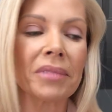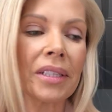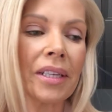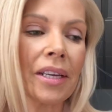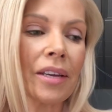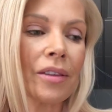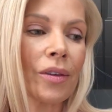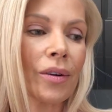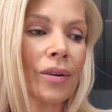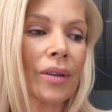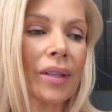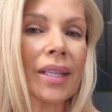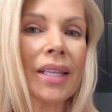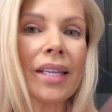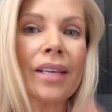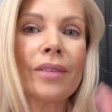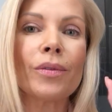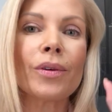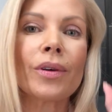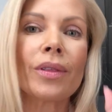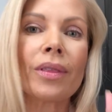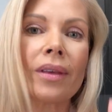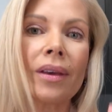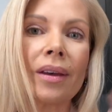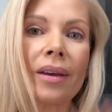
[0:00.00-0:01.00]
either live
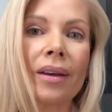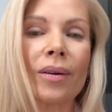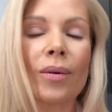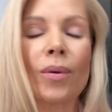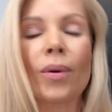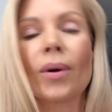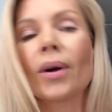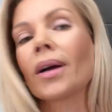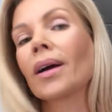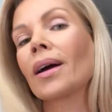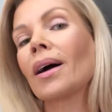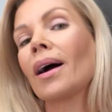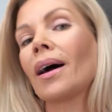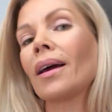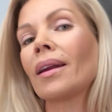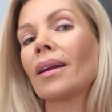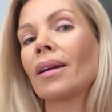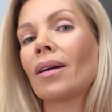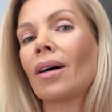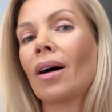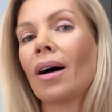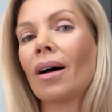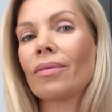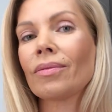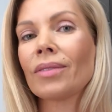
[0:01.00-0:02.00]
with it or cut
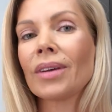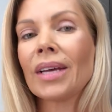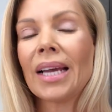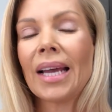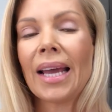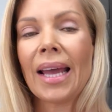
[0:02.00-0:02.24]
it off.